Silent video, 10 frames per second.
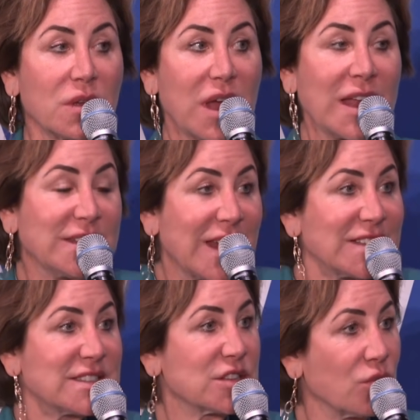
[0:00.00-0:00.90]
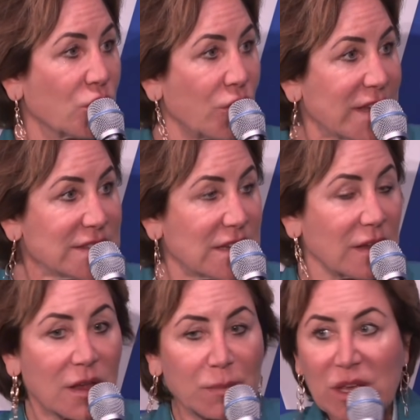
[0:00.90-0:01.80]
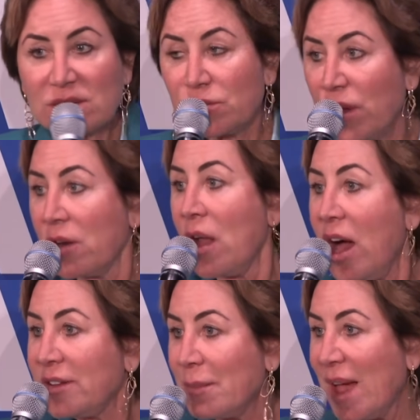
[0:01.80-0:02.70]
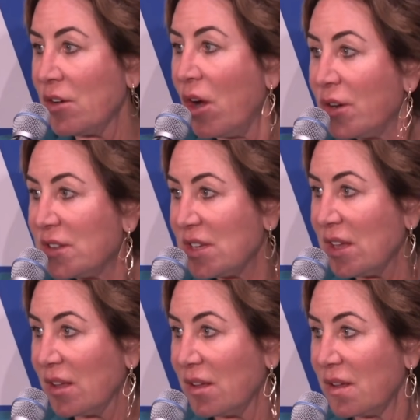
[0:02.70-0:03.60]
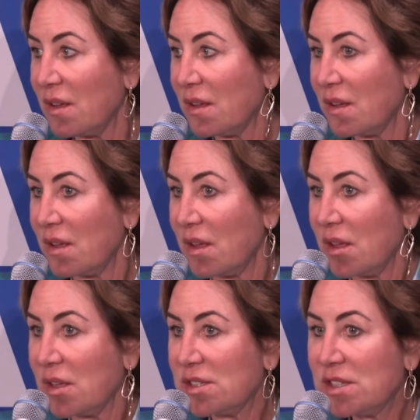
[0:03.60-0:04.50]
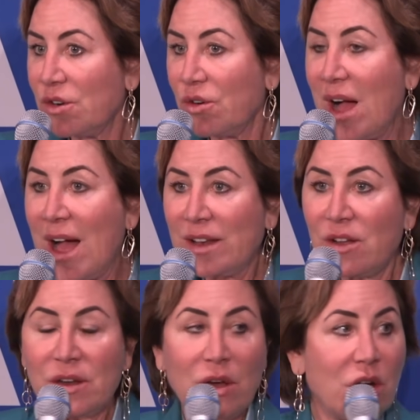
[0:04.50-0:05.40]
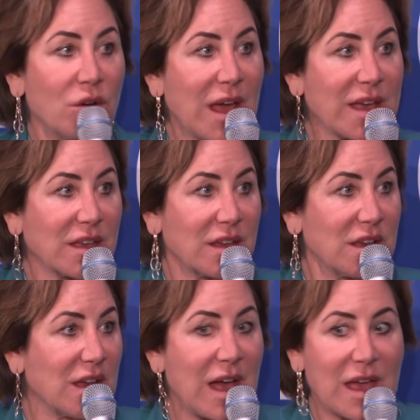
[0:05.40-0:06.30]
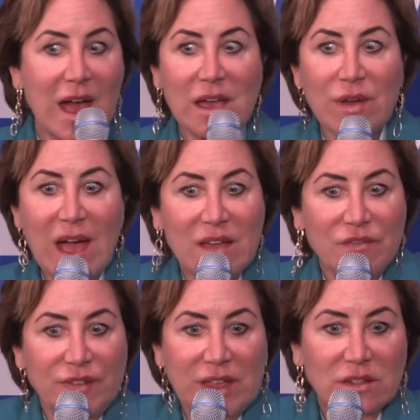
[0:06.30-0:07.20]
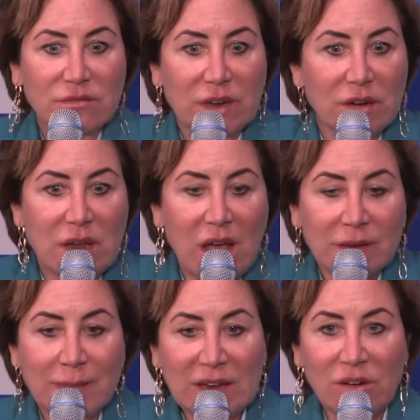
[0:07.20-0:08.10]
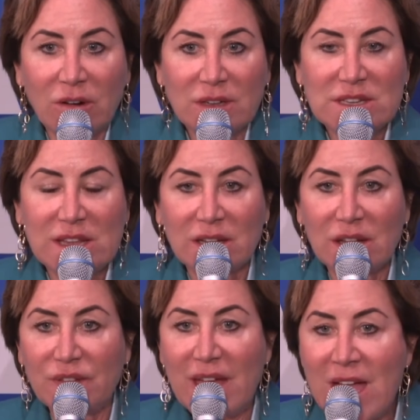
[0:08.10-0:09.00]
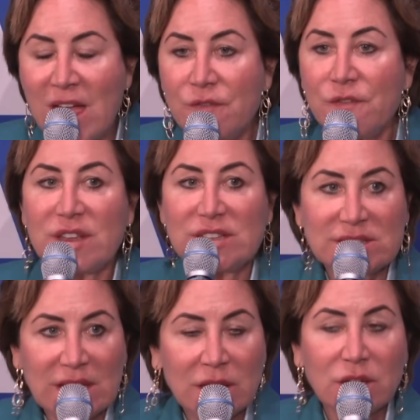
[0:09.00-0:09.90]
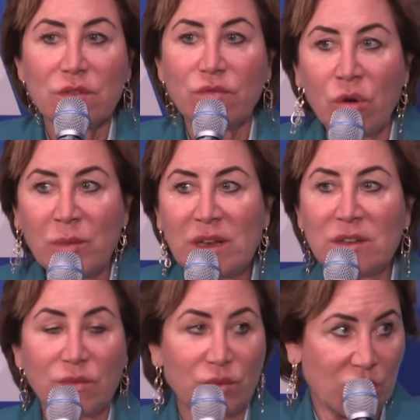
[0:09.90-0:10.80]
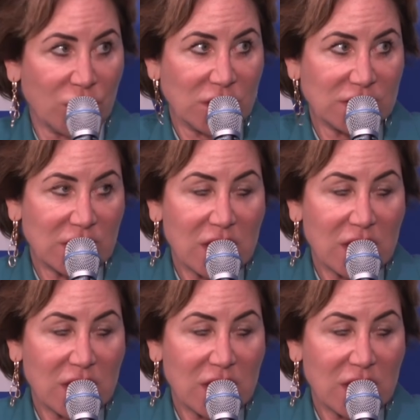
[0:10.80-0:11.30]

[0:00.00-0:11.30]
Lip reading: And that's so crazy because we're not a minority. So I don't know, like I feel we're not a minority, and if every single woman in the world,